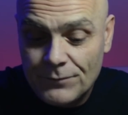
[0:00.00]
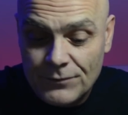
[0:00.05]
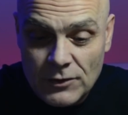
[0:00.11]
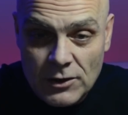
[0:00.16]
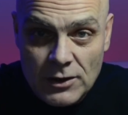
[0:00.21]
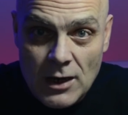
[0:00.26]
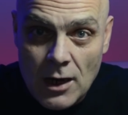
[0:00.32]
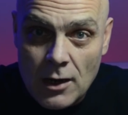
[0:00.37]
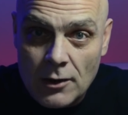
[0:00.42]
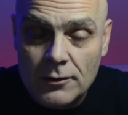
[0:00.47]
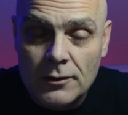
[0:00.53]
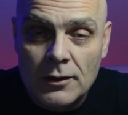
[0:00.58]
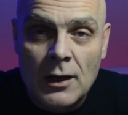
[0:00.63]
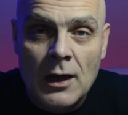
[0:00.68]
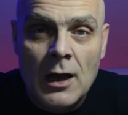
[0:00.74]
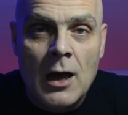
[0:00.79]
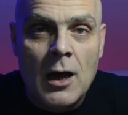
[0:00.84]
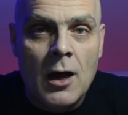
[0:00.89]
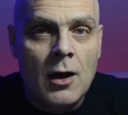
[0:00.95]
You know,
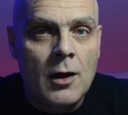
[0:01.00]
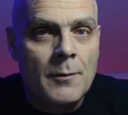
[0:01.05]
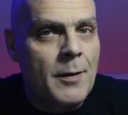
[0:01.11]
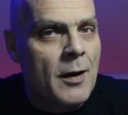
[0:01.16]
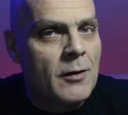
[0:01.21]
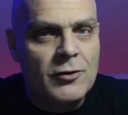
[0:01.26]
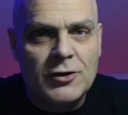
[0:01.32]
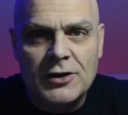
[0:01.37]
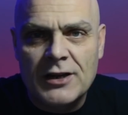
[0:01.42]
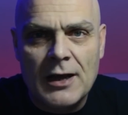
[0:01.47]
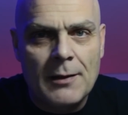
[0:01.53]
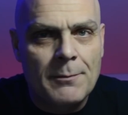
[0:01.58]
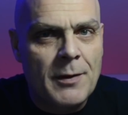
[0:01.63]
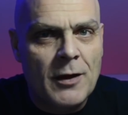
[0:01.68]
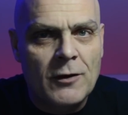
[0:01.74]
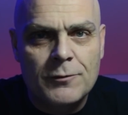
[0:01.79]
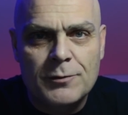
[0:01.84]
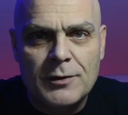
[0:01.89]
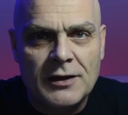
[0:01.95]
but I'm going to get them
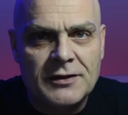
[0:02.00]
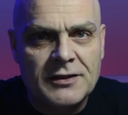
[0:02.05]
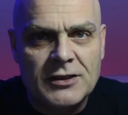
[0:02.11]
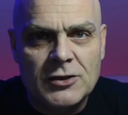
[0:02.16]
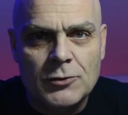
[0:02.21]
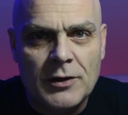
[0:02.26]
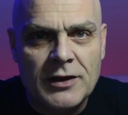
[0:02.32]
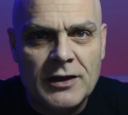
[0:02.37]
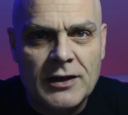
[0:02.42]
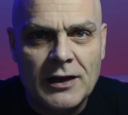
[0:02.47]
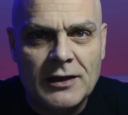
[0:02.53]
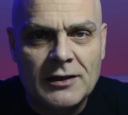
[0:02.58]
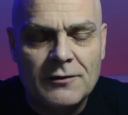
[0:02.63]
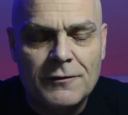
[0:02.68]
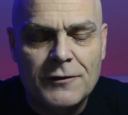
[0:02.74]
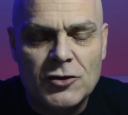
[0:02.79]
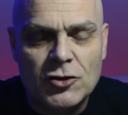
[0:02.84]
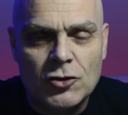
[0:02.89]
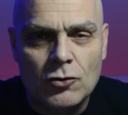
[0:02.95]
both played this weekend
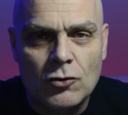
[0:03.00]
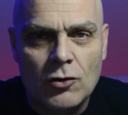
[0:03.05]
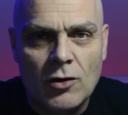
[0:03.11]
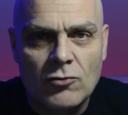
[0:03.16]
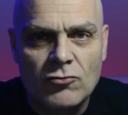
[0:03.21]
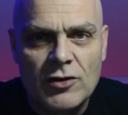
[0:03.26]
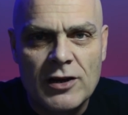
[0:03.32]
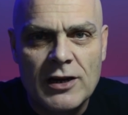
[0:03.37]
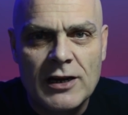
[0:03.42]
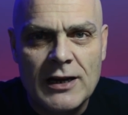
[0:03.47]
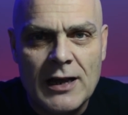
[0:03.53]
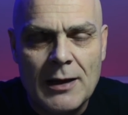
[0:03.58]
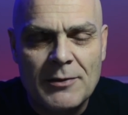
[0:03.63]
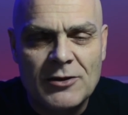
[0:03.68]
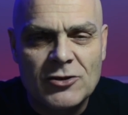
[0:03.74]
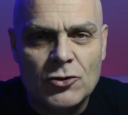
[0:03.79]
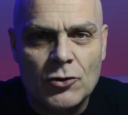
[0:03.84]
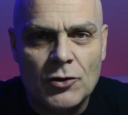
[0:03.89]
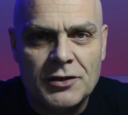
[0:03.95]
for sure. I really
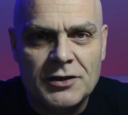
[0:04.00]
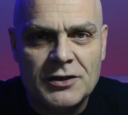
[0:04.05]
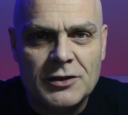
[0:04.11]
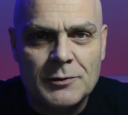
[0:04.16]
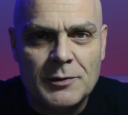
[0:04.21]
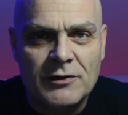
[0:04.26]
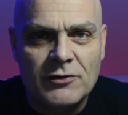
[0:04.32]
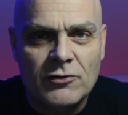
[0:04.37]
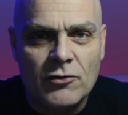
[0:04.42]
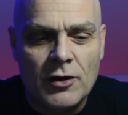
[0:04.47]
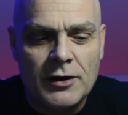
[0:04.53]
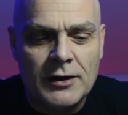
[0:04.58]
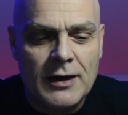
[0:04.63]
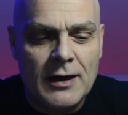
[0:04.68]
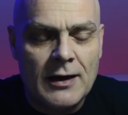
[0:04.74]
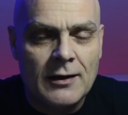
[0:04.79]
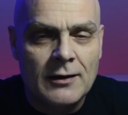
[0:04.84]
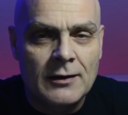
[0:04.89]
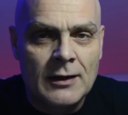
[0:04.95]
am enjoying the Smiths right
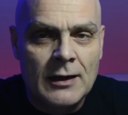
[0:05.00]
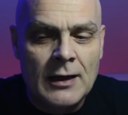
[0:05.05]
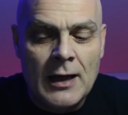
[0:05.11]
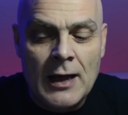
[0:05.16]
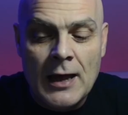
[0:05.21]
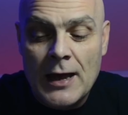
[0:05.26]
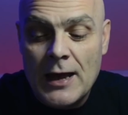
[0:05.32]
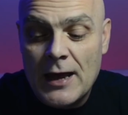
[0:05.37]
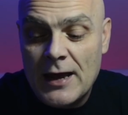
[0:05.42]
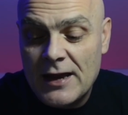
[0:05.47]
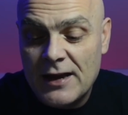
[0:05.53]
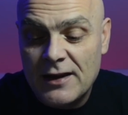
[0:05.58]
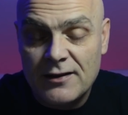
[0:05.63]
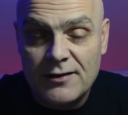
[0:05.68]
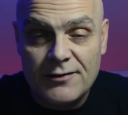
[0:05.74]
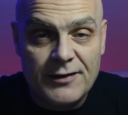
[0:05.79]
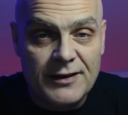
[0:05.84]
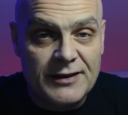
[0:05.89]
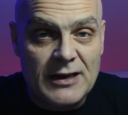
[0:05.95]
now,
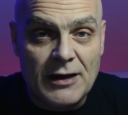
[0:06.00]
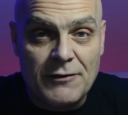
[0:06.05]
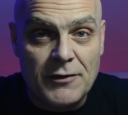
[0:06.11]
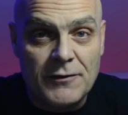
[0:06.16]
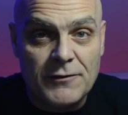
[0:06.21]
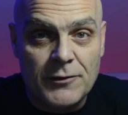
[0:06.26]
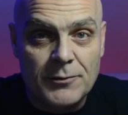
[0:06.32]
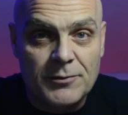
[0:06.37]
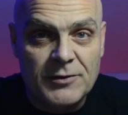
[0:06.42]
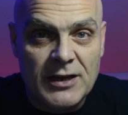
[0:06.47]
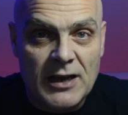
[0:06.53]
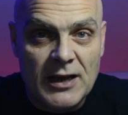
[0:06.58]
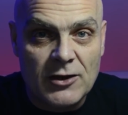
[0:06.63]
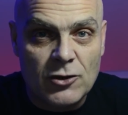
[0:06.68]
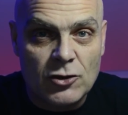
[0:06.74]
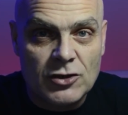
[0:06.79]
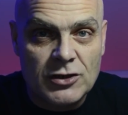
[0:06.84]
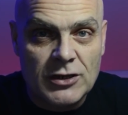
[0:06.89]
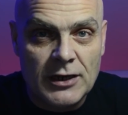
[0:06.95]
and I've had nothing from
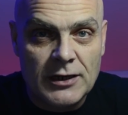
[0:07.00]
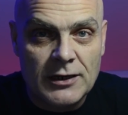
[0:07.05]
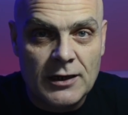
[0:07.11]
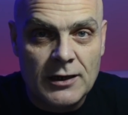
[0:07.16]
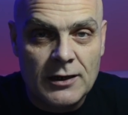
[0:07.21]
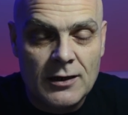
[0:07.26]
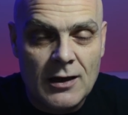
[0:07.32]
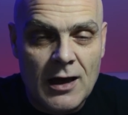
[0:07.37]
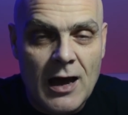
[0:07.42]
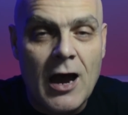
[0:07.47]
D'Agostini.